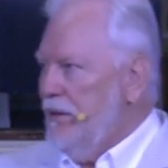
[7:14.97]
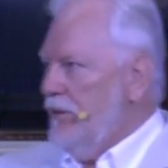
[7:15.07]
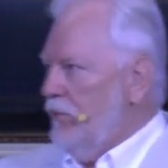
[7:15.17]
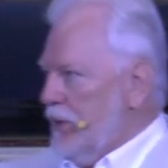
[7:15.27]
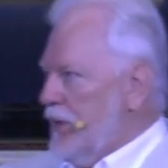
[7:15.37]

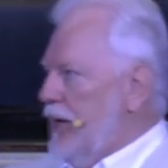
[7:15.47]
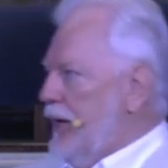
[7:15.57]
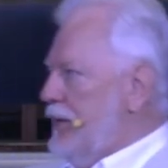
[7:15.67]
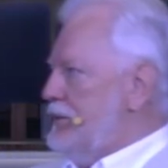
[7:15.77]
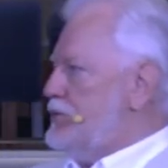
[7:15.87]
when
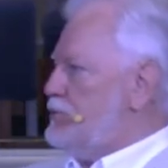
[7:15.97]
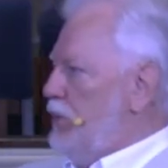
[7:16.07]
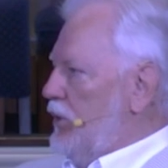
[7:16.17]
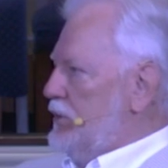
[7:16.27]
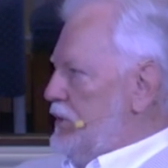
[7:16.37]
God
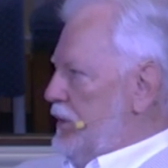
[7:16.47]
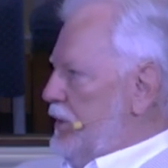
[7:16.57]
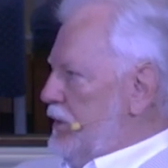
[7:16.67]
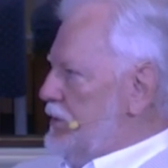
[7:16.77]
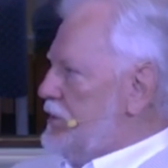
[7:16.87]
spoke to
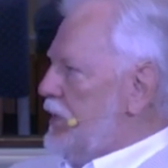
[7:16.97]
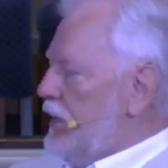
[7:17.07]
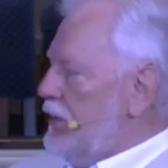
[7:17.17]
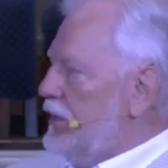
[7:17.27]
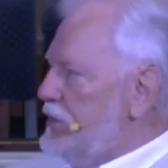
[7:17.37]
her as
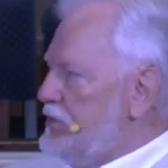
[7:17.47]
clearly,